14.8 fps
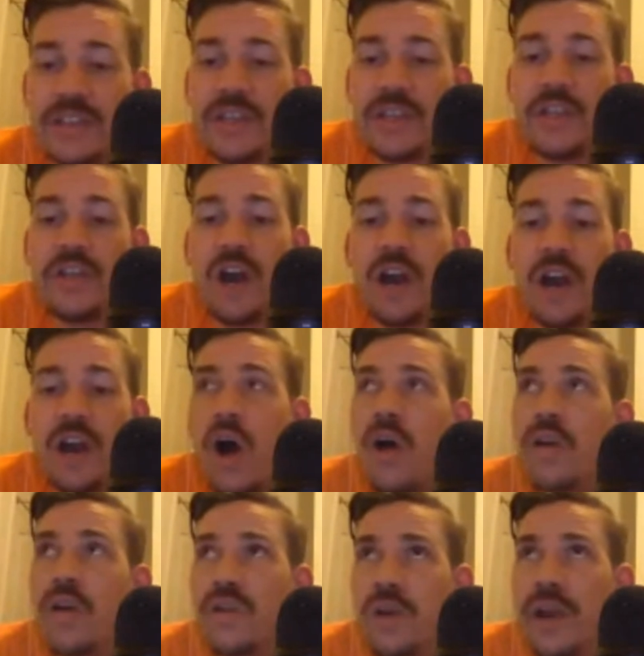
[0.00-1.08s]
Not
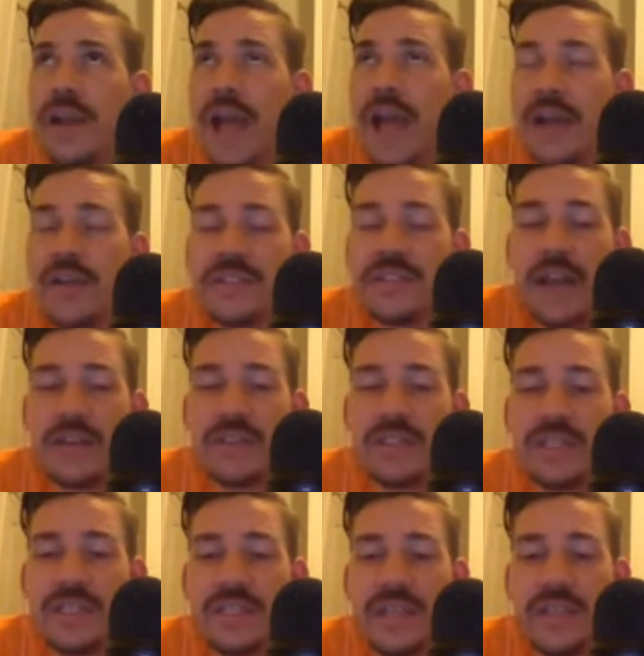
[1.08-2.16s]
all great actors and
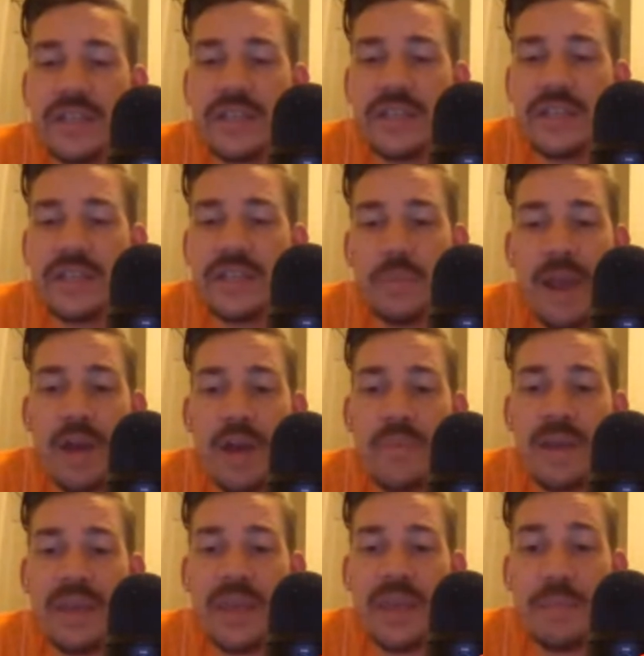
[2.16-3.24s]
actresses can do the
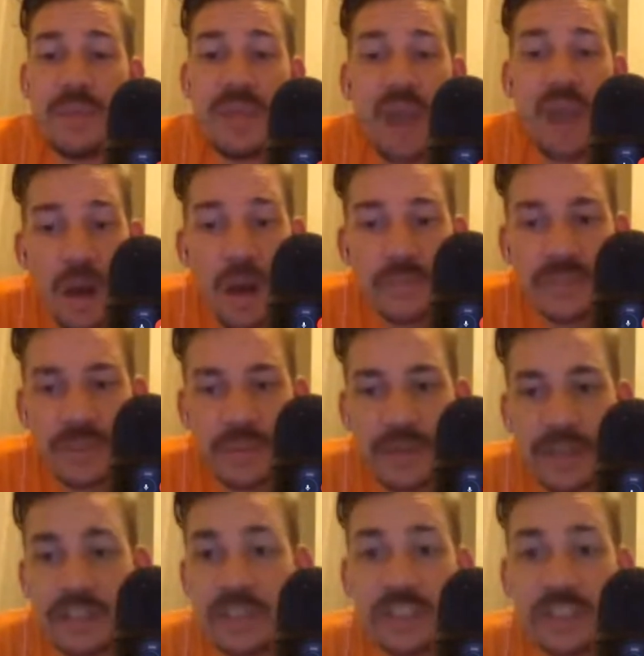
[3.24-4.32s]
biopic and
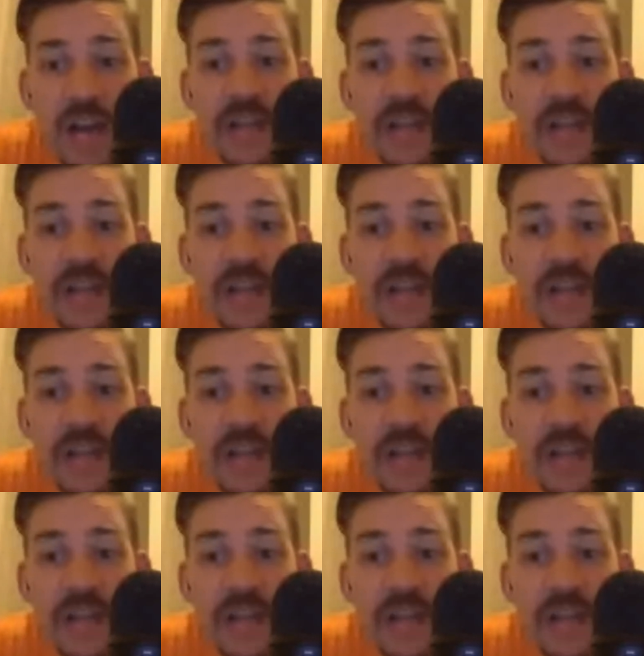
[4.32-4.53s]
become someone else.